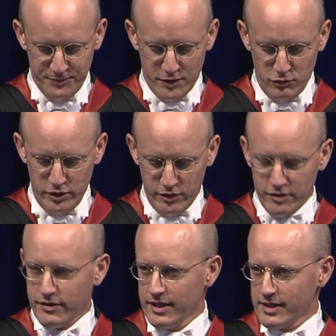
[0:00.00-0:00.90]
of all the good
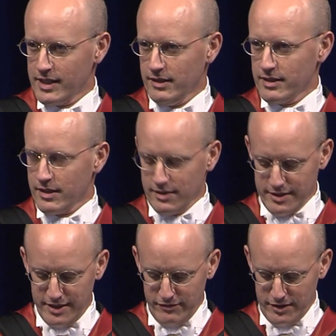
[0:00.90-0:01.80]
things Hillsdale has
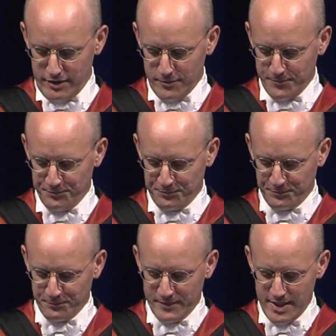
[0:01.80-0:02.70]
given you.
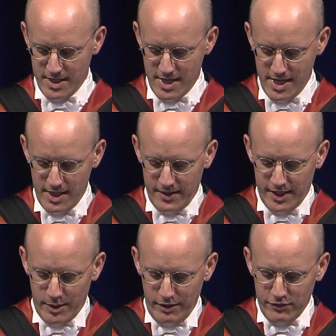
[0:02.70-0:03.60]

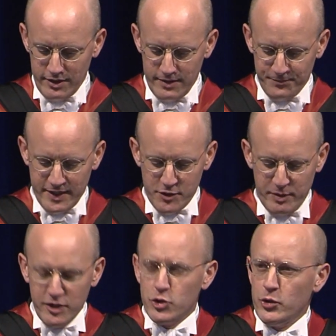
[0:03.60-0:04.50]
However, it's
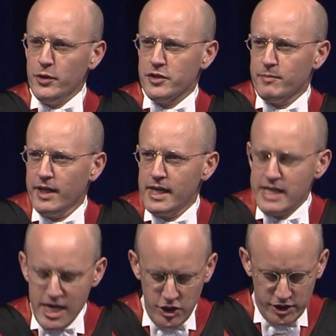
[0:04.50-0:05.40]
been drawn to my
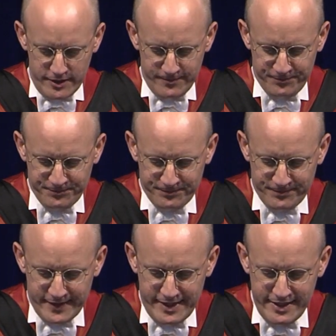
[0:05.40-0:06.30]
attention
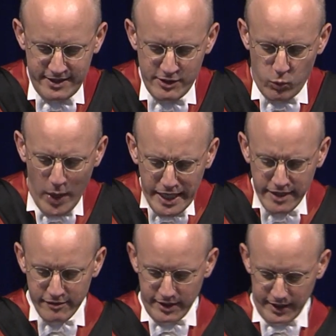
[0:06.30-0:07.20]
that there is
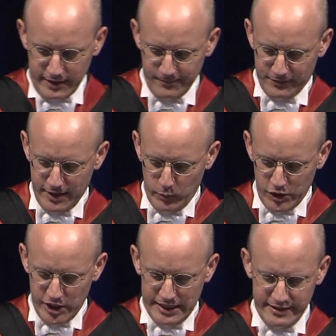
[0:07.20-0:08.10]
one thing in
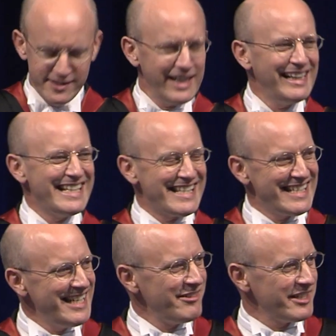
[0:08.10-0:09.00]
which Hillsdale is
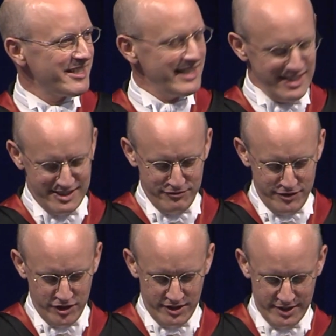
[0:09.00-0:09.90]
seriously
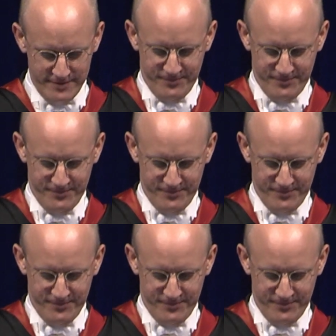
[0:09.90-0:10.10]
deficient